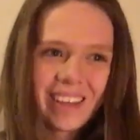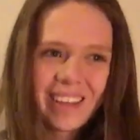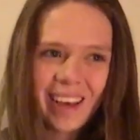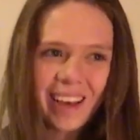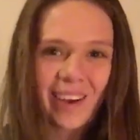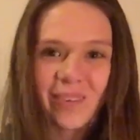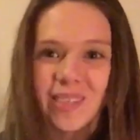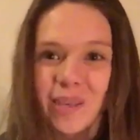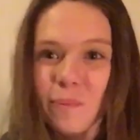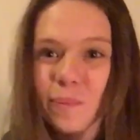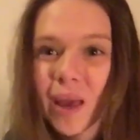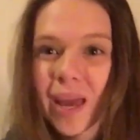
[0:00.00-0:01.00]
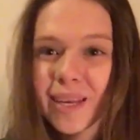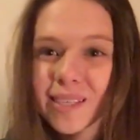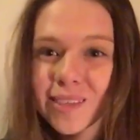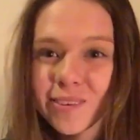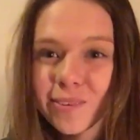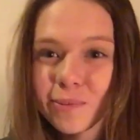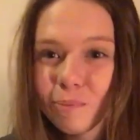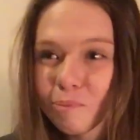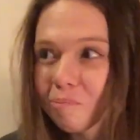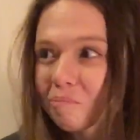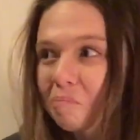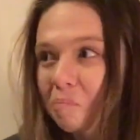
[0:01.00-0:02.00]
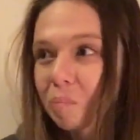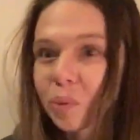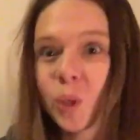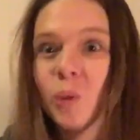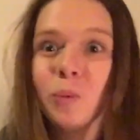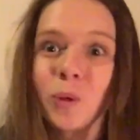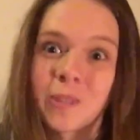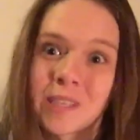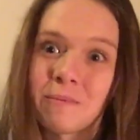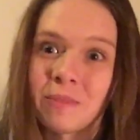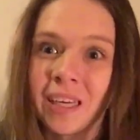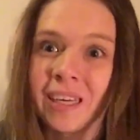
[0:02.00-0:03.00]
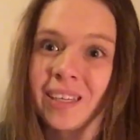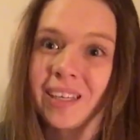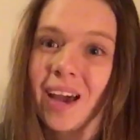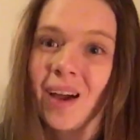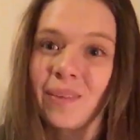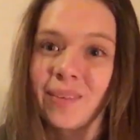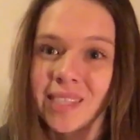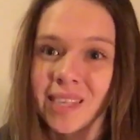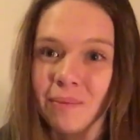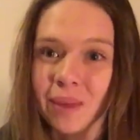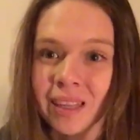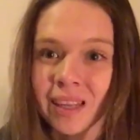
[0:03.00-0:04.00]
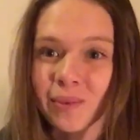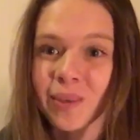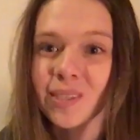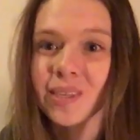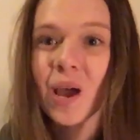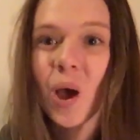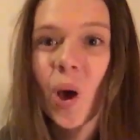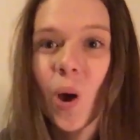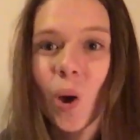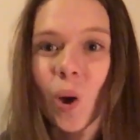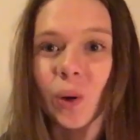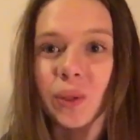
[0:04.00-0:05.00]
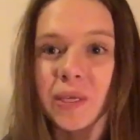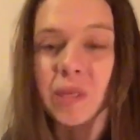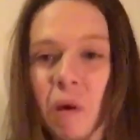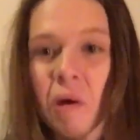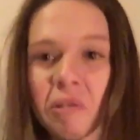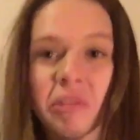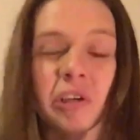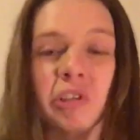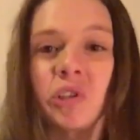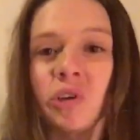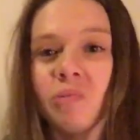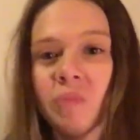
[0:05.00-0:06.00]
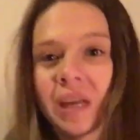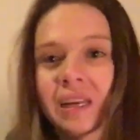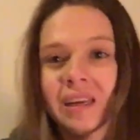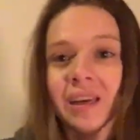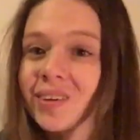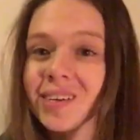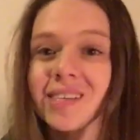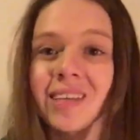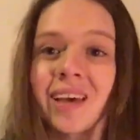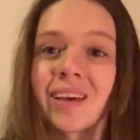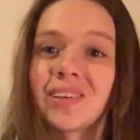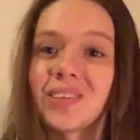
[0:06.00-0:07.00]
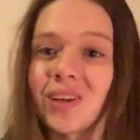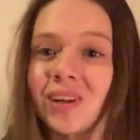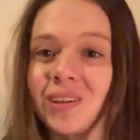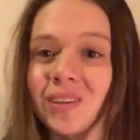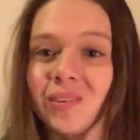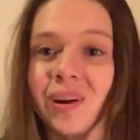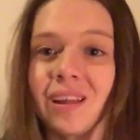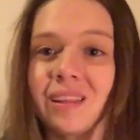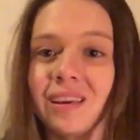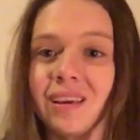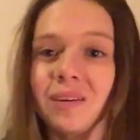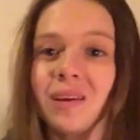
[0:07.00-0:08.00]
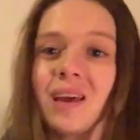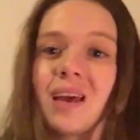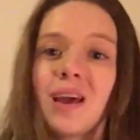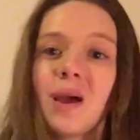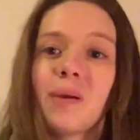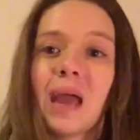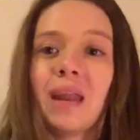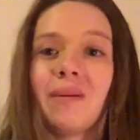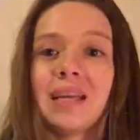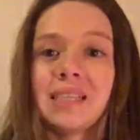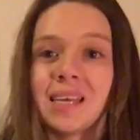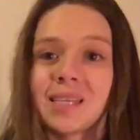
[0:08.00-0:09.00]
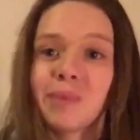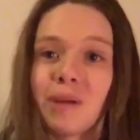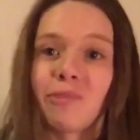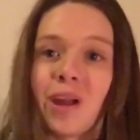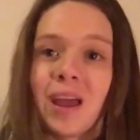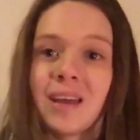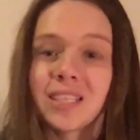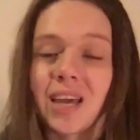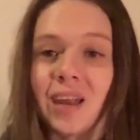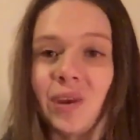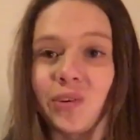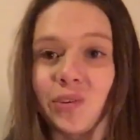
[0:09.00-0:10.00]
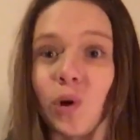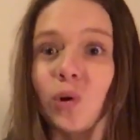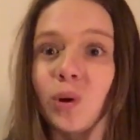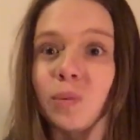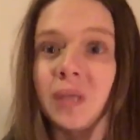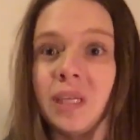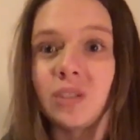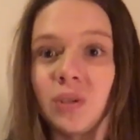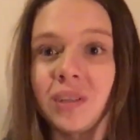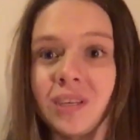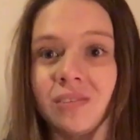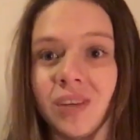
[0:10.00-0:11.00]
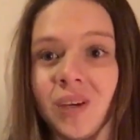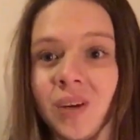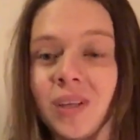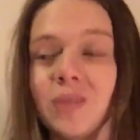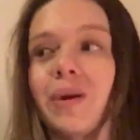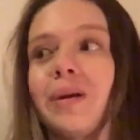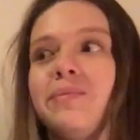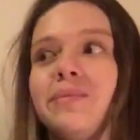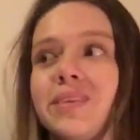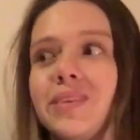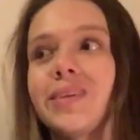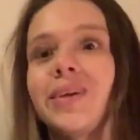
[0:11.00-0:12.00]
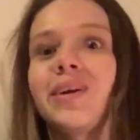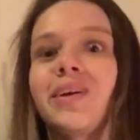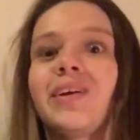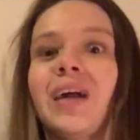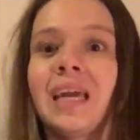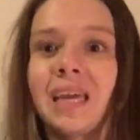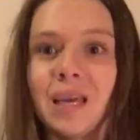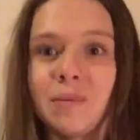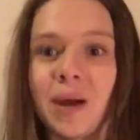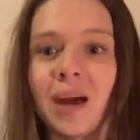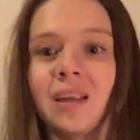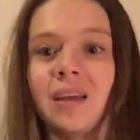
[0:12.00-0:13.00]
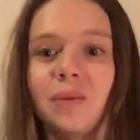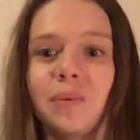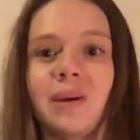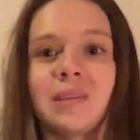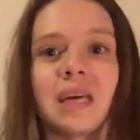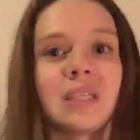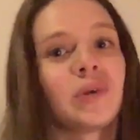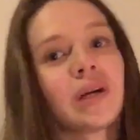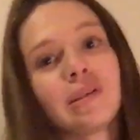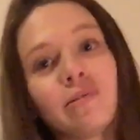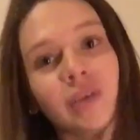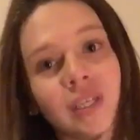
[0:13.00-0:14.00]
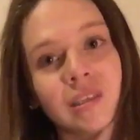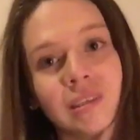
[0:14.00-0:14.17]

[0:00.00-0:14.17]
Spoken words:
Like I was a piece of poop or something. I was something that was on this earth that shouldn't have been here. Honestly, I was trying to do the right thing. Anyways, there's my rant. I don't normally do these videos, but I'm so cranky about it because I tried to fix the